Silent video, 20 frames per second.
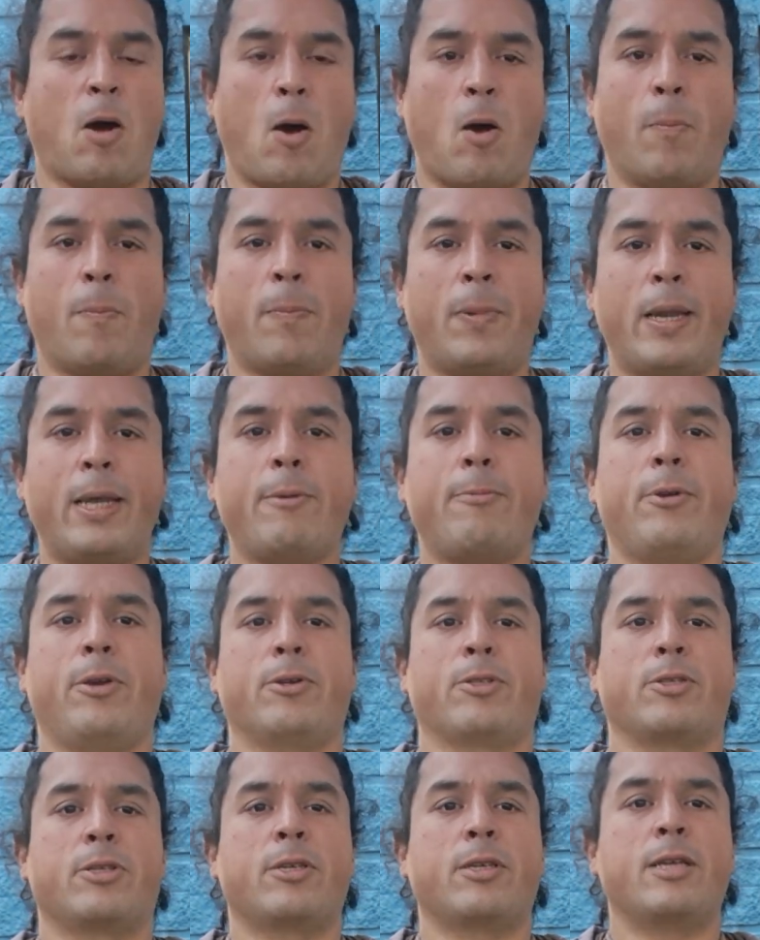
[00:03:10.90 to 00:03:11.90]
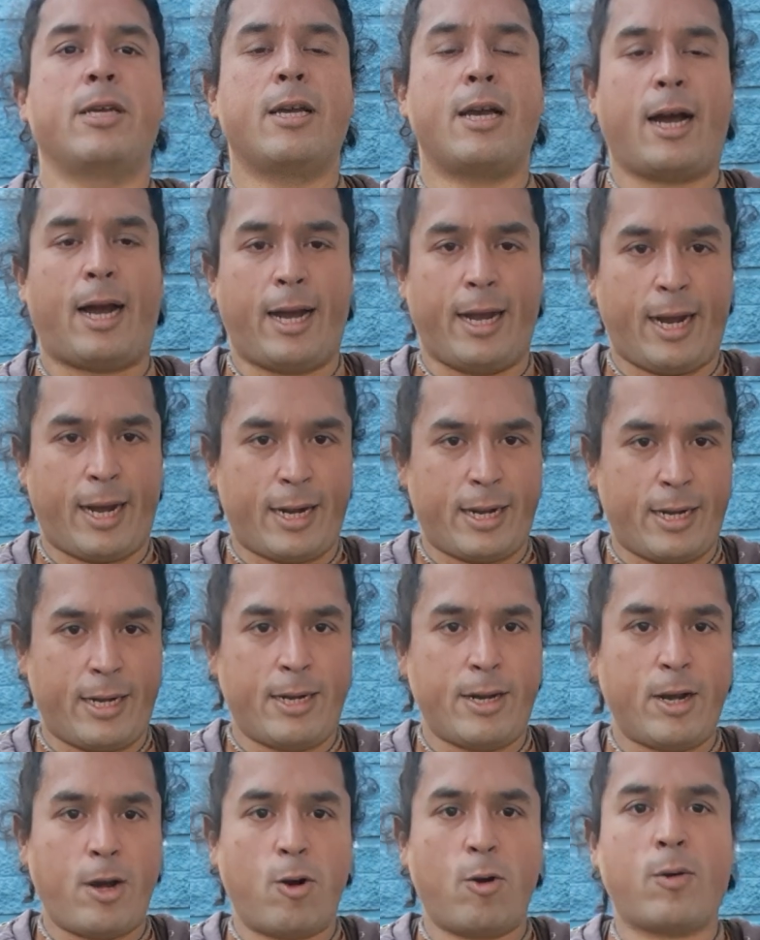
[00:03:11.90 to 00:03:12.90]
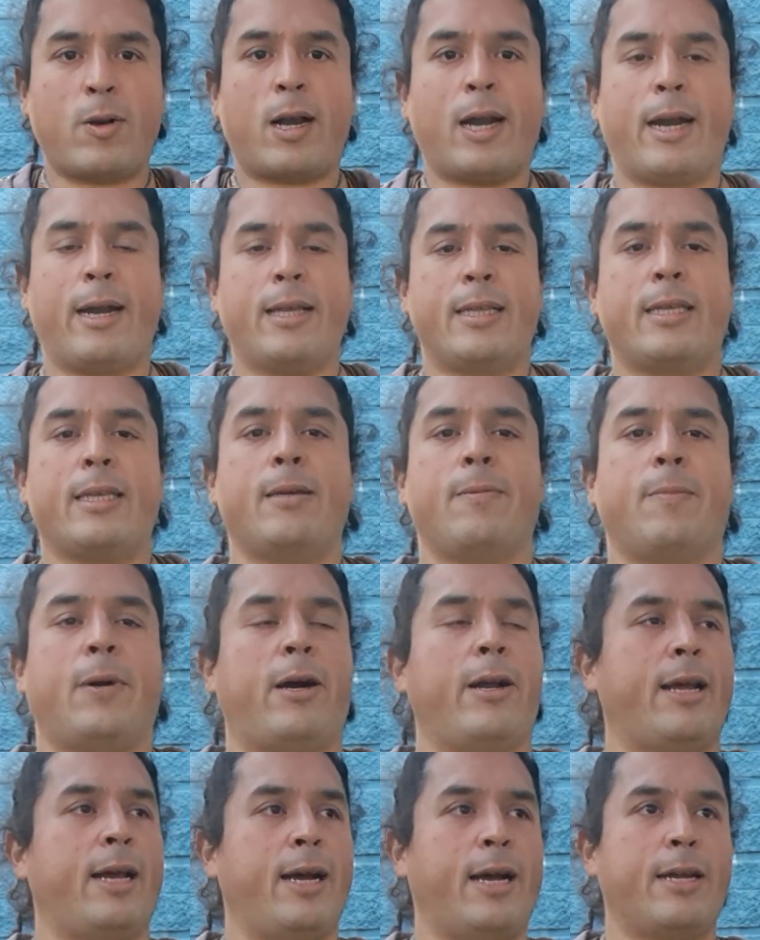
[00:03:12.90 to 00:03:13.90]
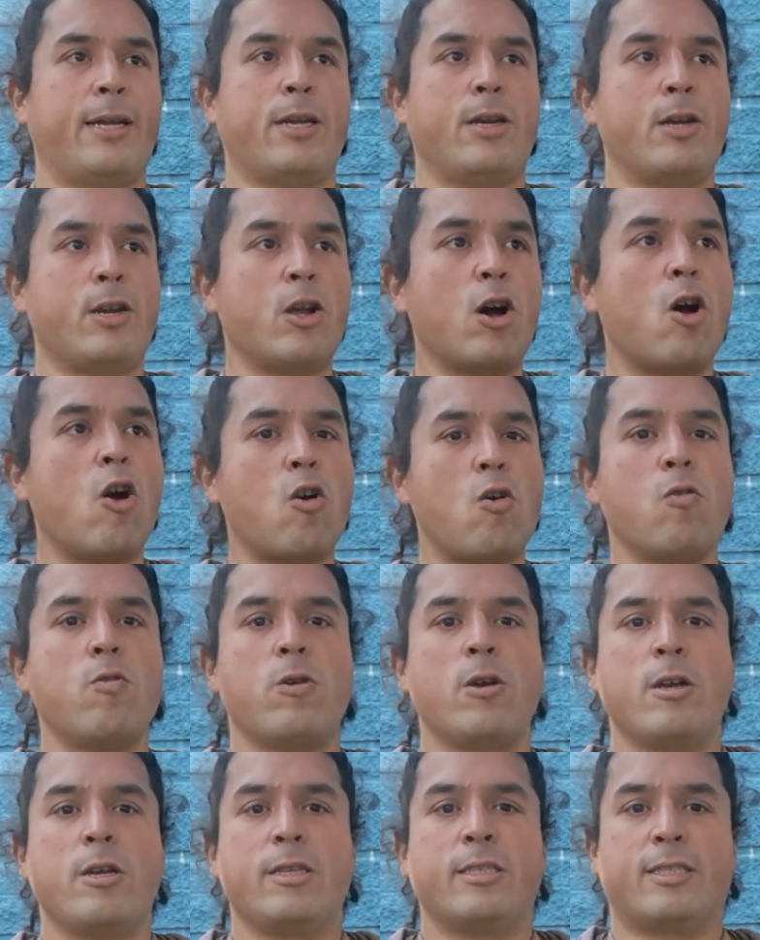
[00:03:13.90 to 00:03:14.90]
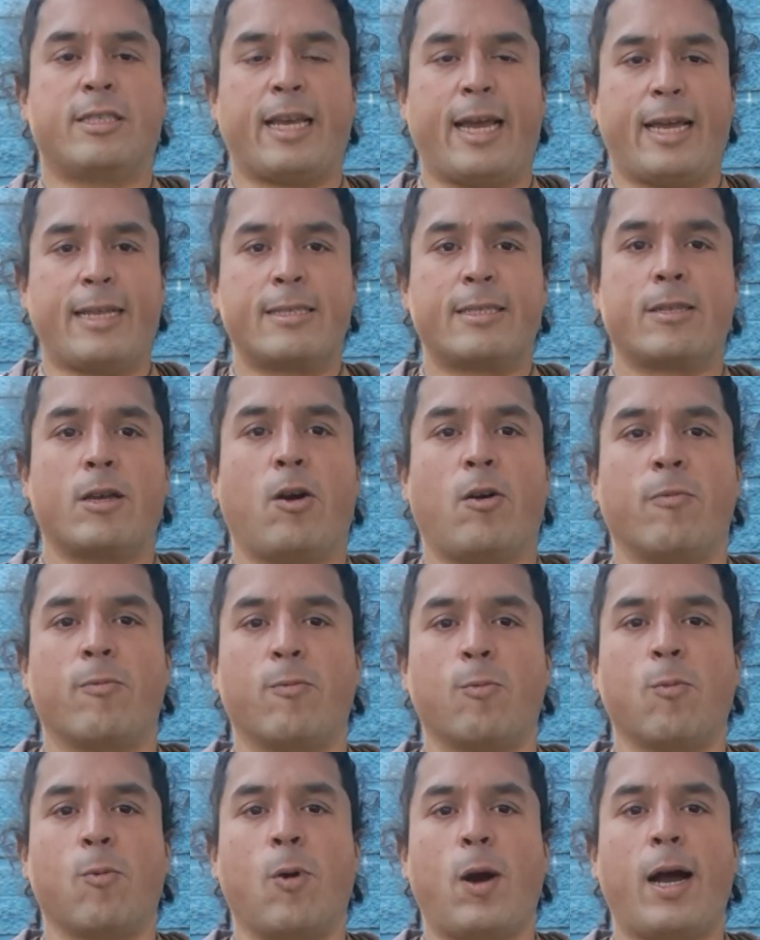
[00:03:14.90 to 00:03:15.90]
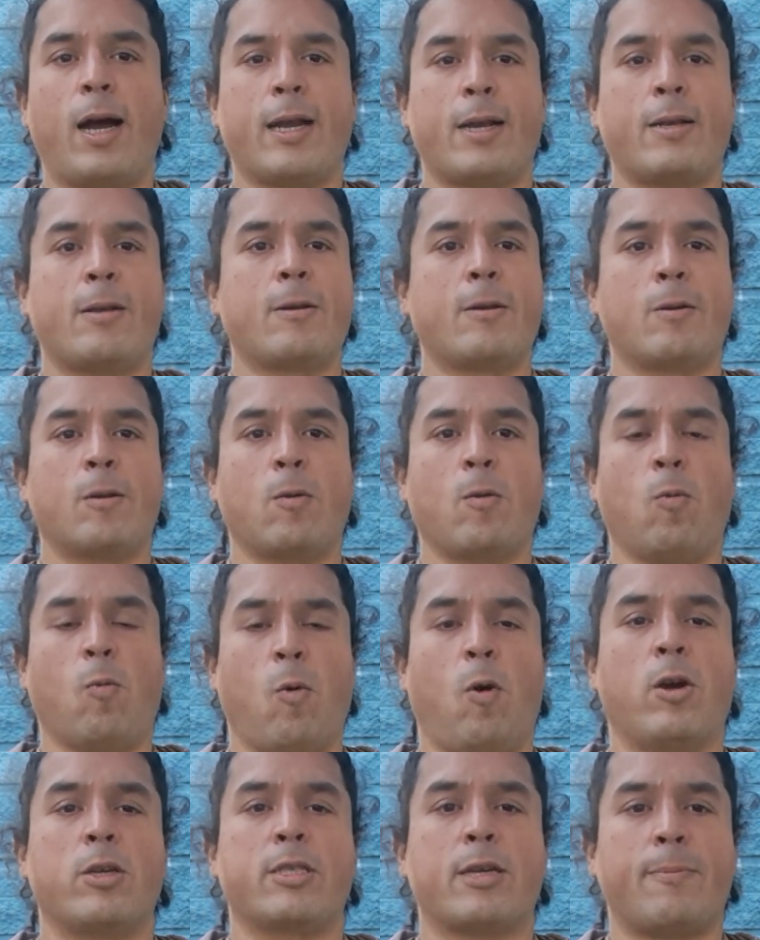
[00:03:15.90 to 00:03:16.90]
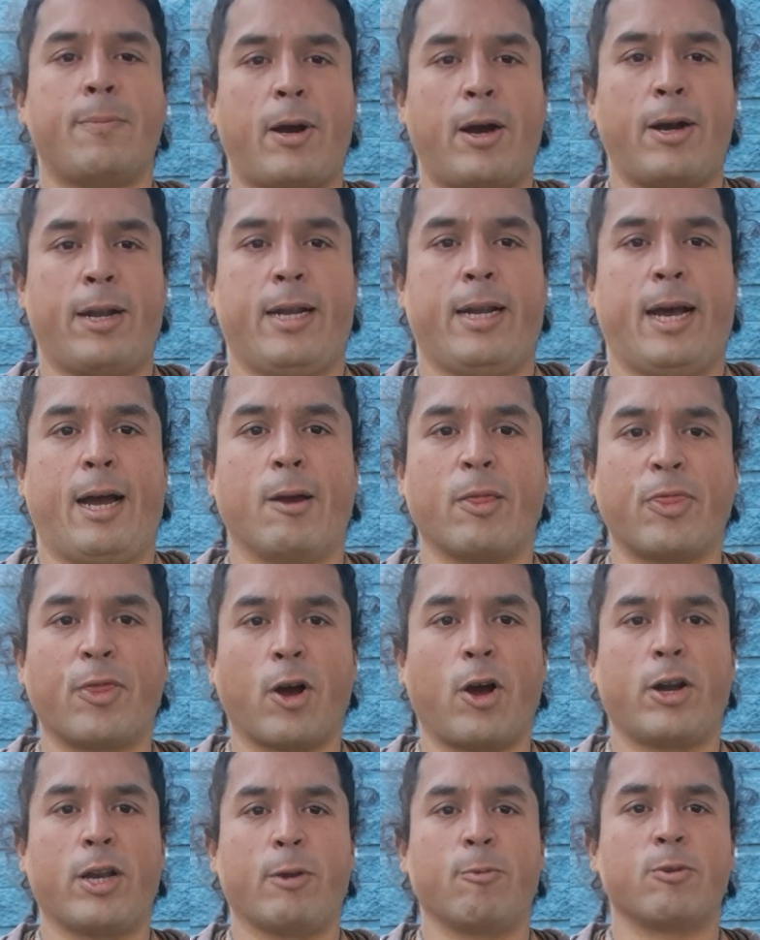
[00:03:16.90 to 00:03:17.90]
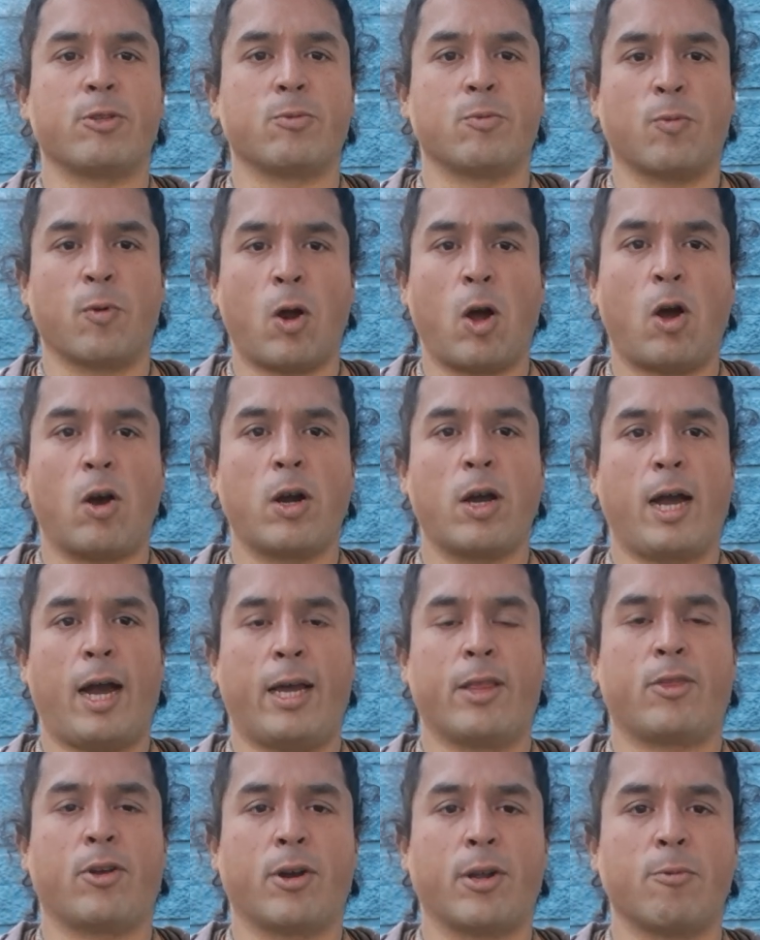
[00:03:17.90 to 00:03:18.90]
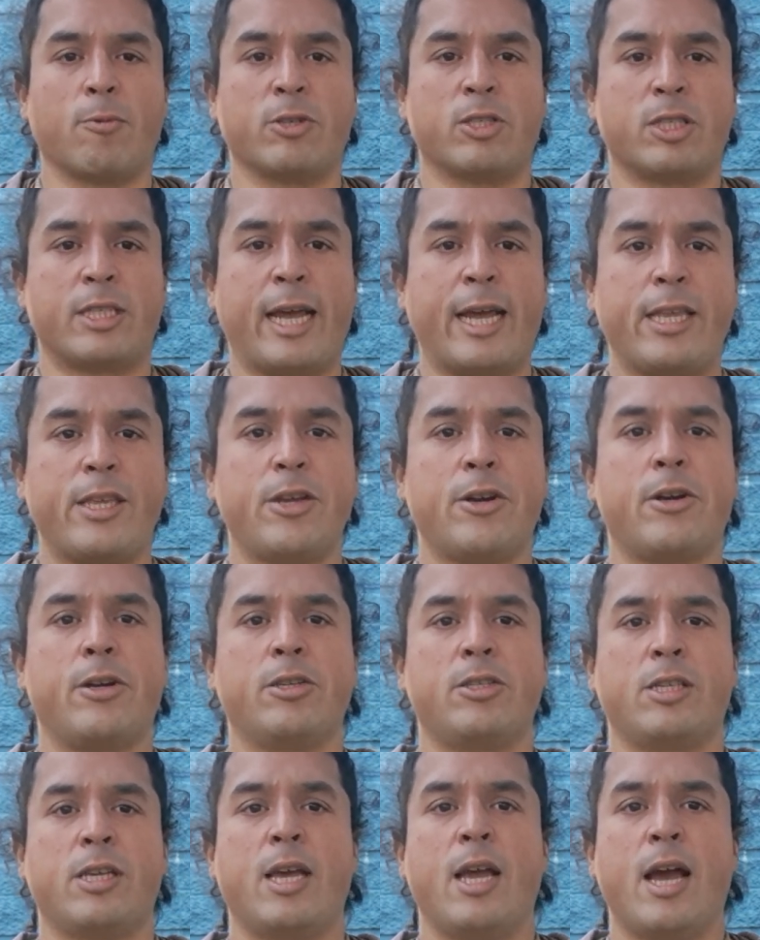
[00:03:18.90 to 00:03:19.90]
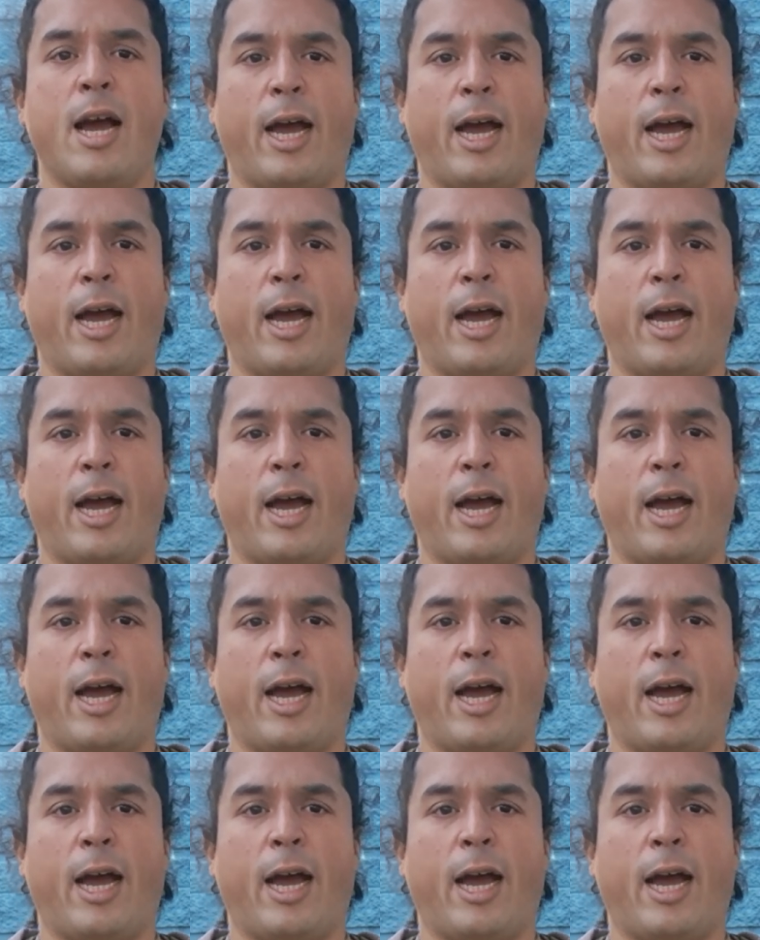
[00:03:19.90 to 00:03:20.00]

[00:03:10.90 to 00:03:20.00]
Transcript: oblivious. I had no clarity about it. I had no sense of what was about it. I thought it was wrong. I thought it was dangerous.